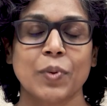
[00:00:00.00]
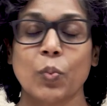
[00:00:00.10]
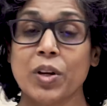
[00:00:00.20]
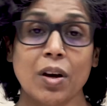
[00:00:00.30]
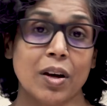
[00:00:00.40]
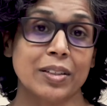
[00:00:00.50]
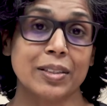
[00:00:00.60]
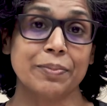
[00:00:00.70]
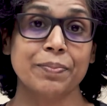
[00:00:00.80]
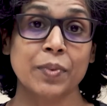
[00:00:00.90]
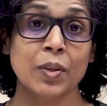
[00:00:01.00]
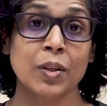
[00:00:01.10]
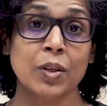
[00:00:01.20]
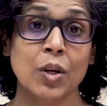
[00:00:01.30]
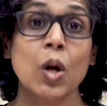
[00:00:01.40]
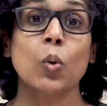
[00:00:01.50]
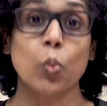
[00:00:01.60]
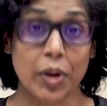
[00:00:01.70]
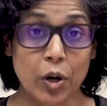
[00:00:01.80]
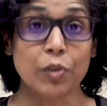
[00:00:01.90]
We're not.
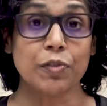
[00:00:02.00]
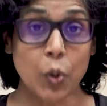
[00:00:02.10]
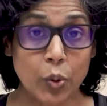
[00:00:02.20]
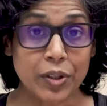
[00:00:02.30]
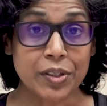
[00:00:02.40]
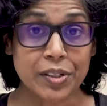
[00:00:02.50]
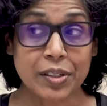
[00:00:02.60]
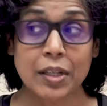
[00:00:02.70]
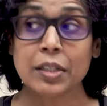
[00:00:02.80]
We are focused